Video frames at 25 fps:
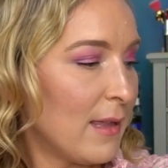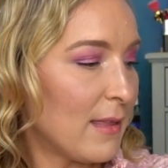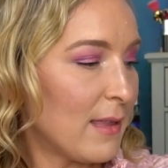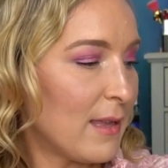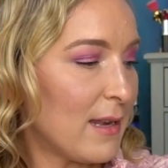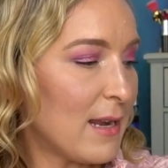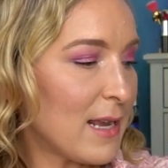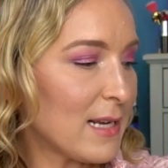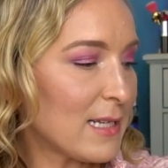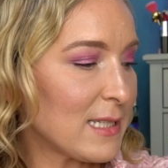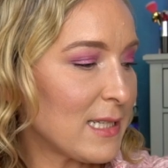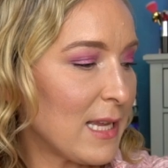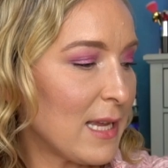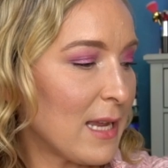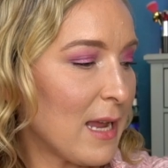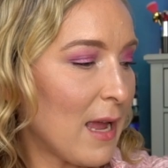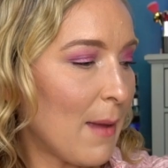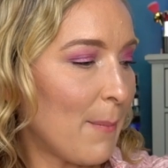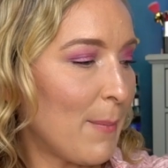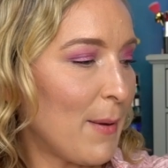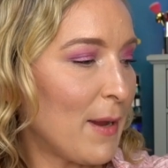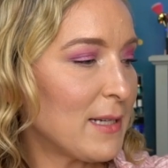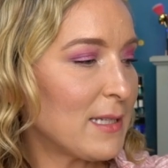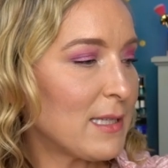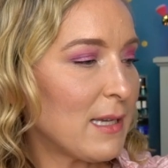The next thing
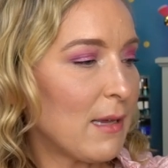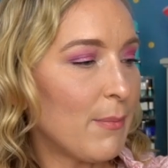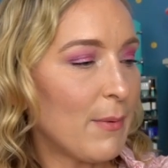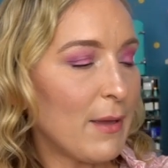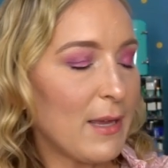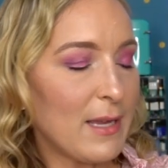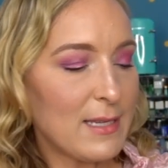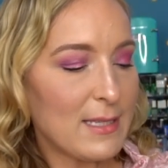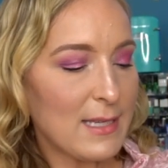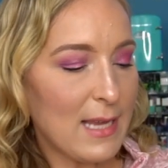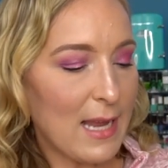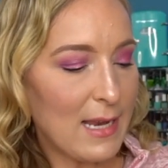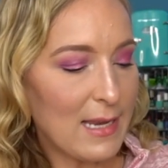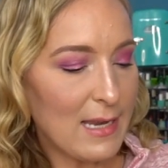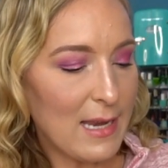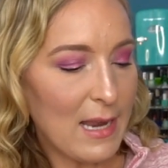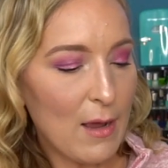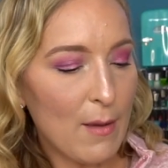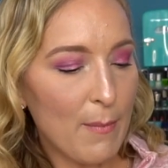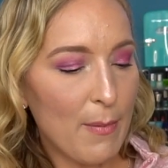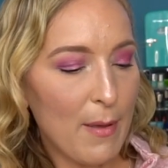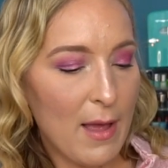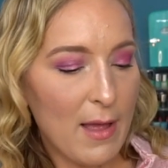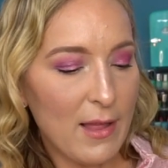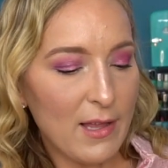I picked up is a
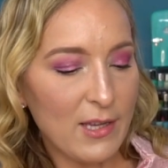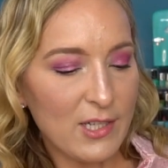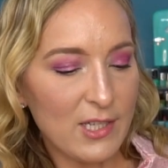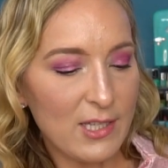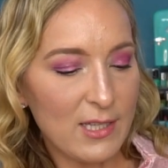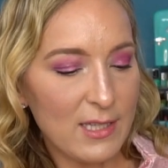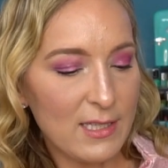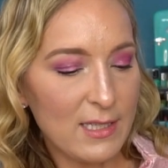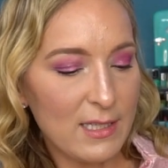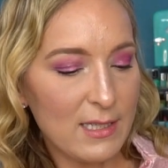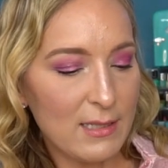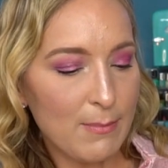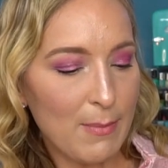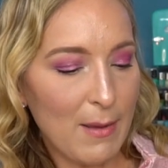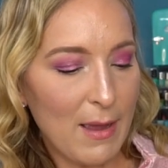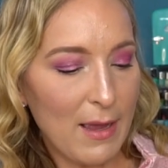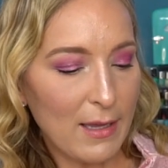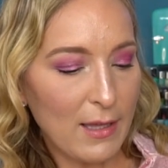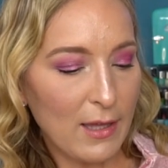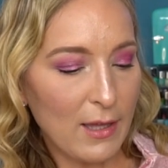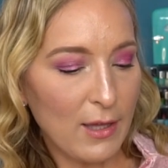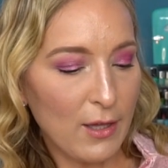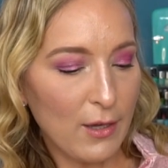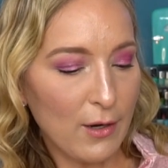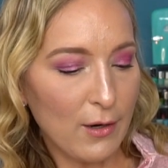nail polish. This is
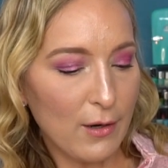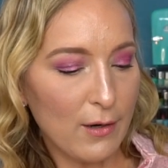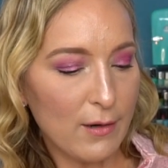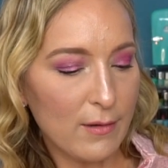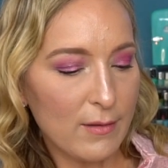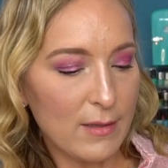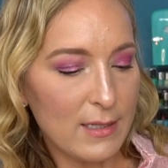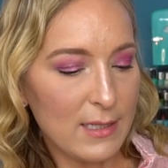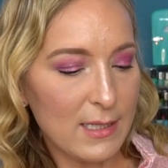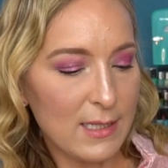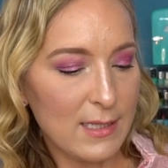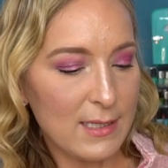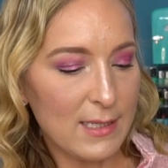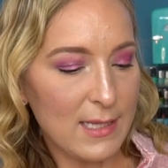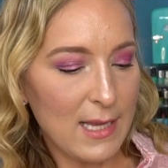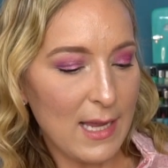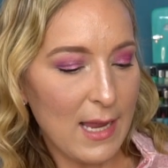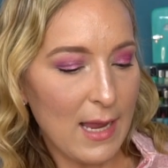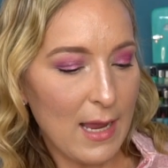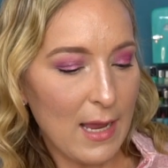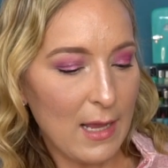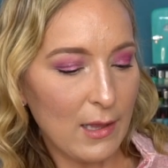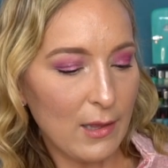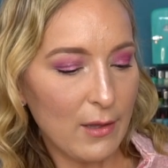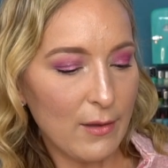by Kur. This is
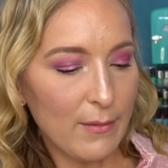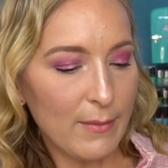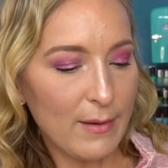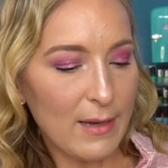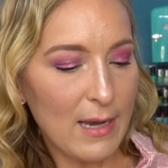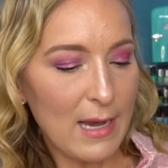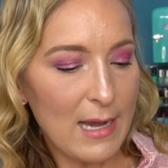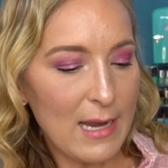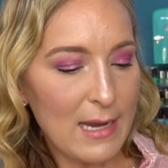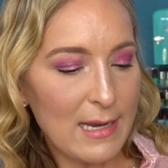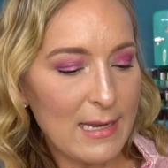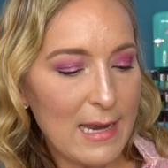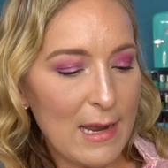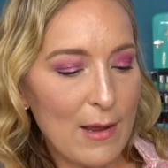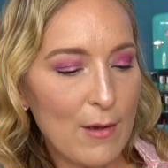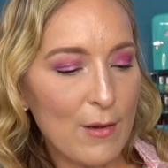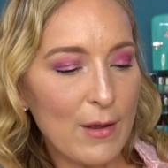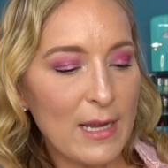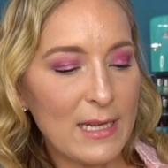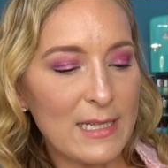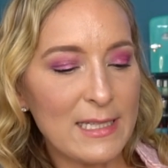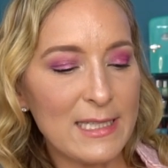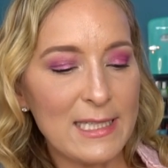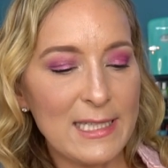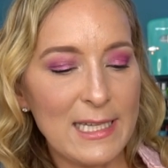a illuminating nail
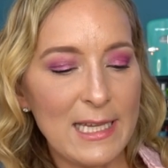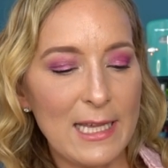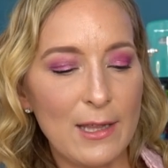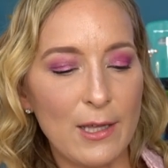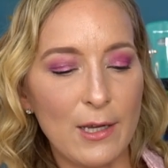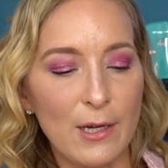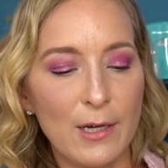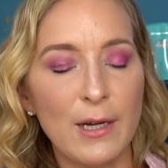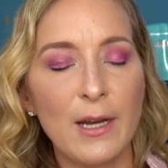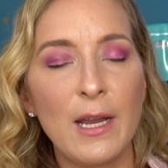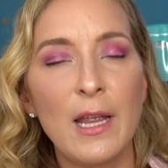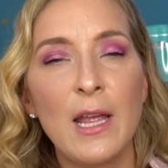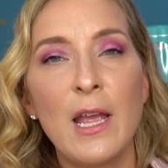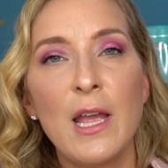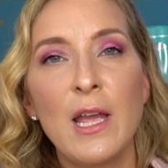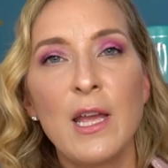concealer.